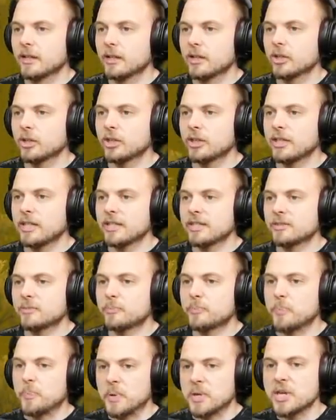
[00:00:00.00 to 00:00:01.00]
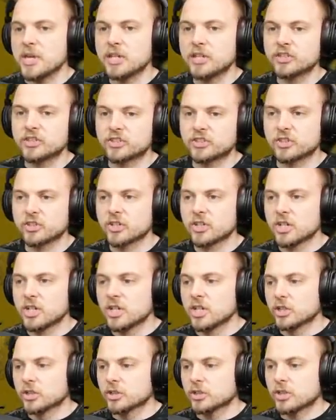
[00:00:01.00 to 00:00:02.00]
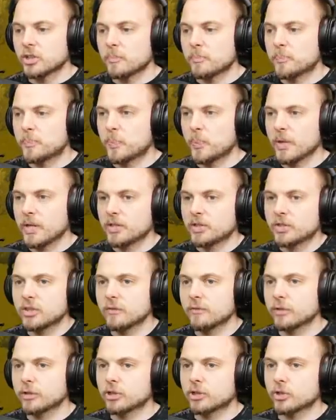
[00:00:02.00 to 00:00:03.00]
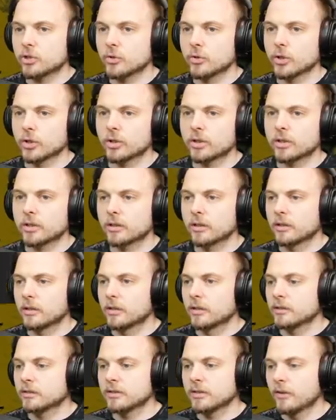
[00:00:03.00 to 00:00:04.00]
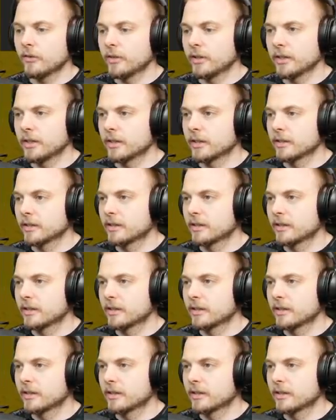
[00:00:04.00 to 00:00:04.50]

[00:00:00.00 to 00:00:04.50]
Look at this beast. Such a beast of a truck. It's not really.